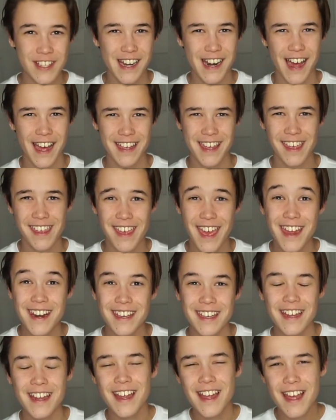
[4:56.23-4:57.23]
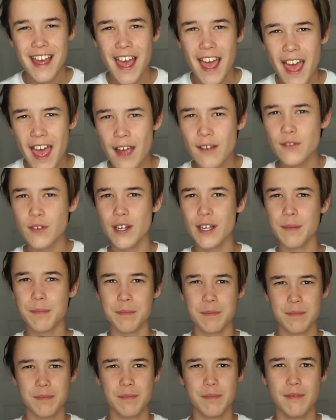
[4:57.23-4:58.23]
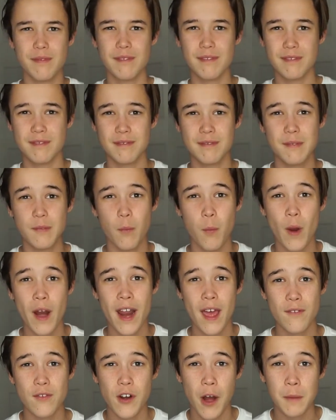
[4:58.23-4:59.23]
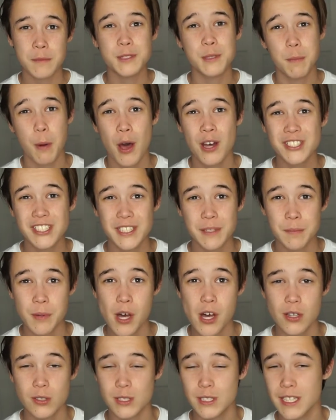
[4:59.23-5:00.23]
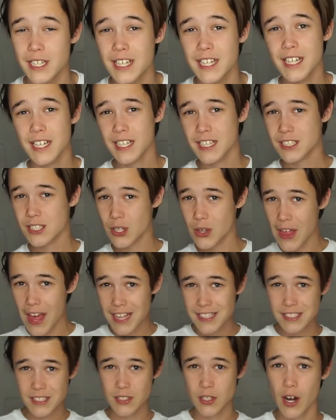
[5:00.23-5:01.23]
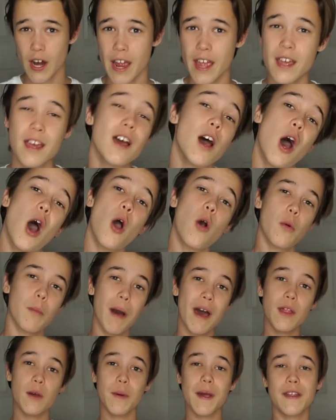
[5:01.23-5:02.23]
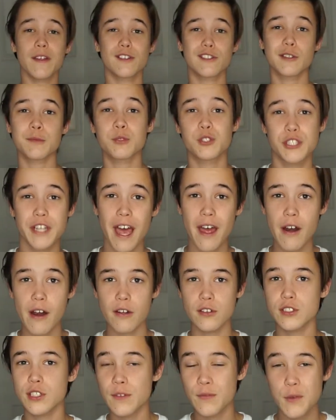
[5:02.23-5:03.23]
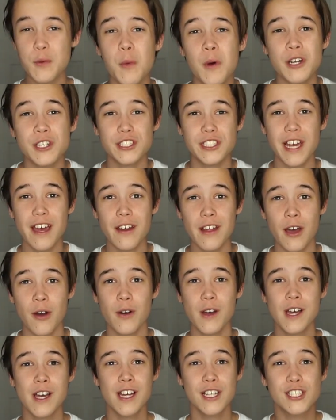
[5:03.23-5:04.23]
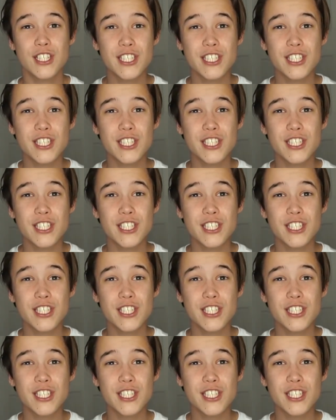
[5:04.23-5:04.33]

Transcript: that I can get it every whenever I'm supposed to post. So that's great. Oh, by the way, there's some shout outs. And if you want a shout out,